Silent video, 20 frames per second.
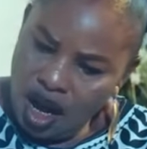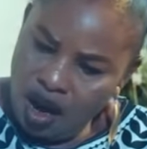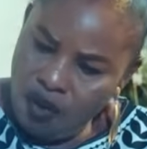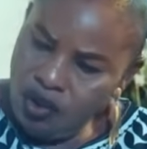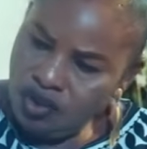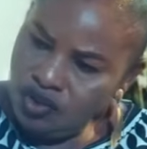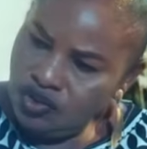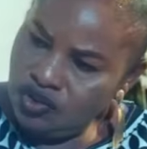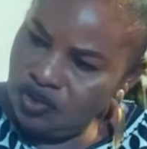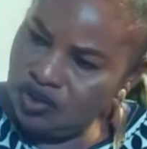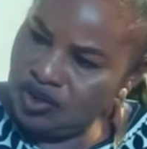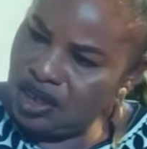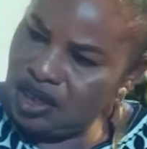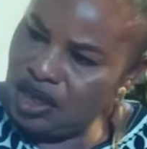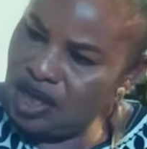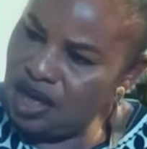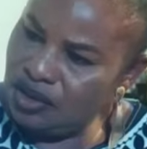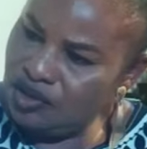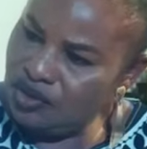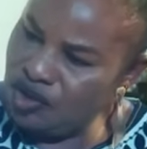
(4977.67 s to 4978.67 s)
I want to
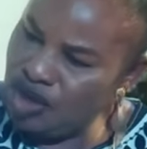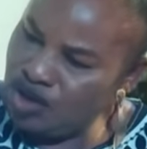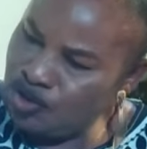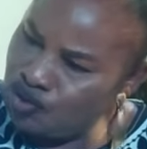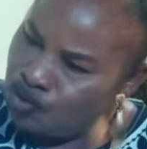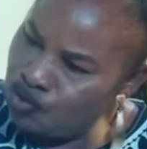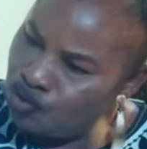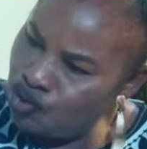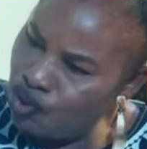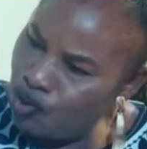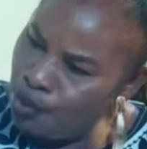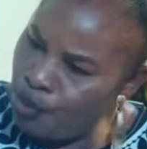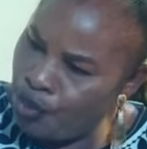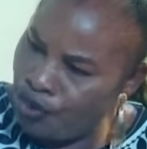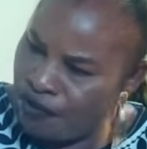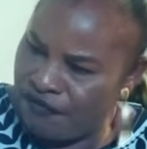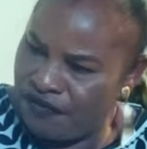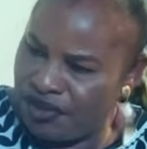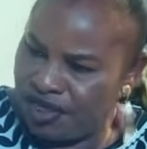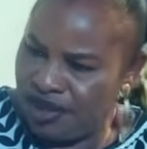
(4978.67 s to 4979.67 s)
take her to a strong
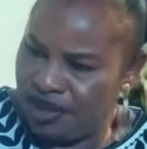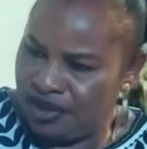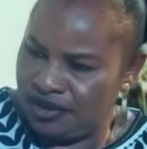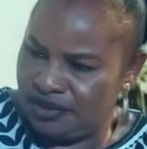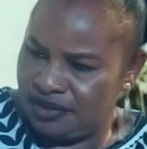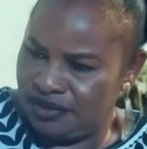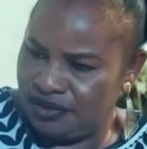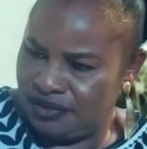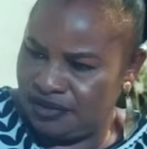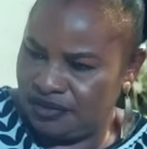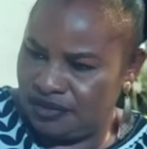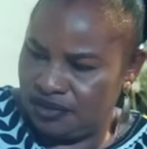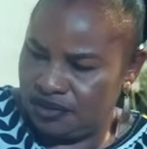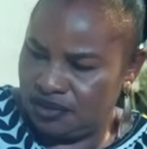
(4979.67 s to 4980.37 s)
prophetess.